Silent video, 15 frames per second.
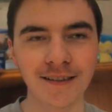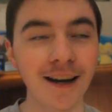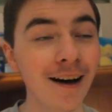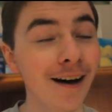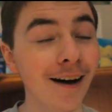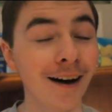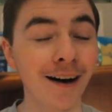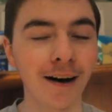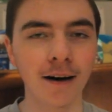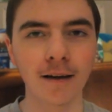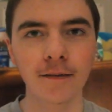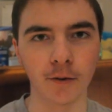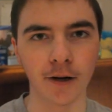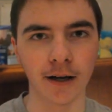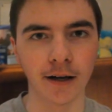
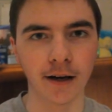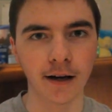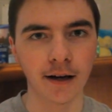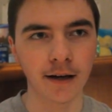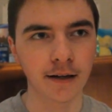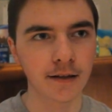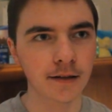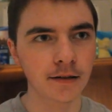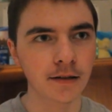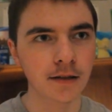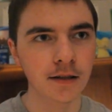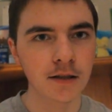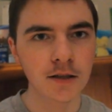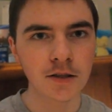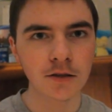Anyway,
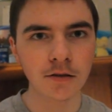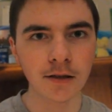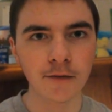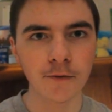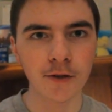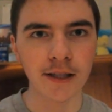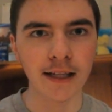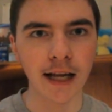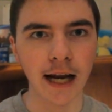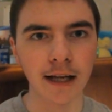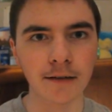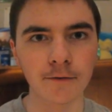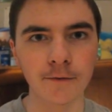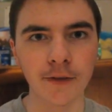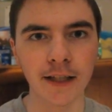sorry for the
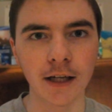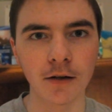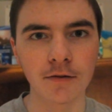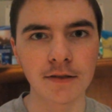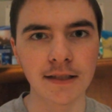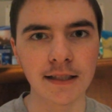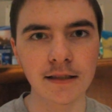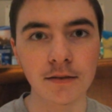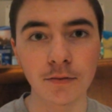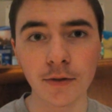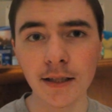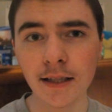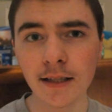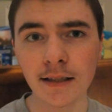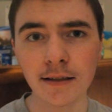lack of videos this
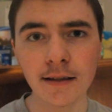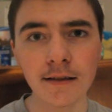week.